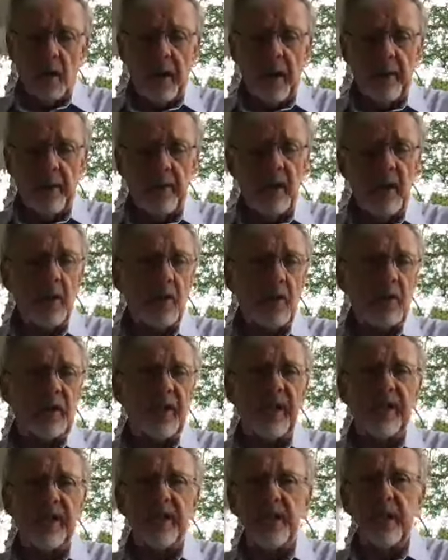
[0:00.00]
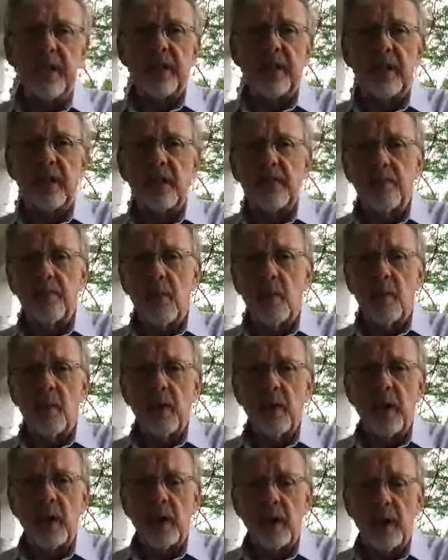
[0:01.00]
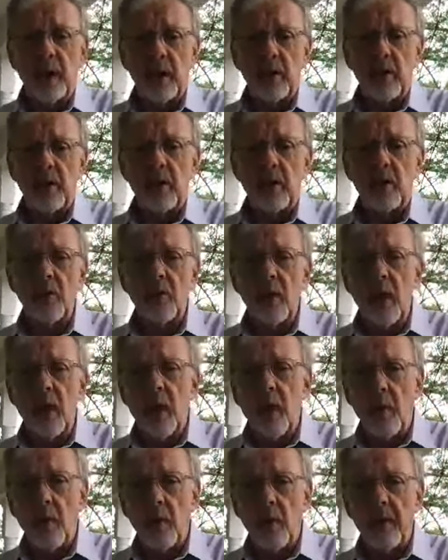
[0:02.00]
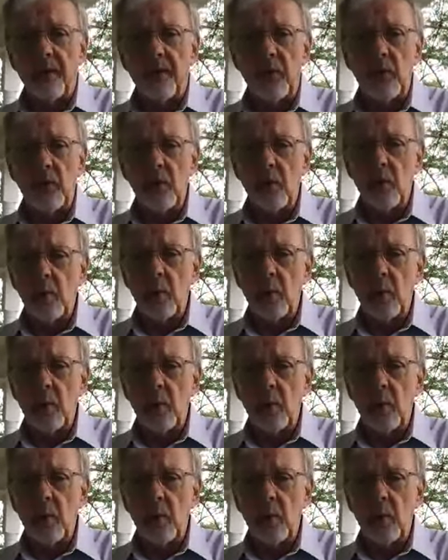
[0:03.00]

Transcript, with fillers: How many are listening this morning and you know if you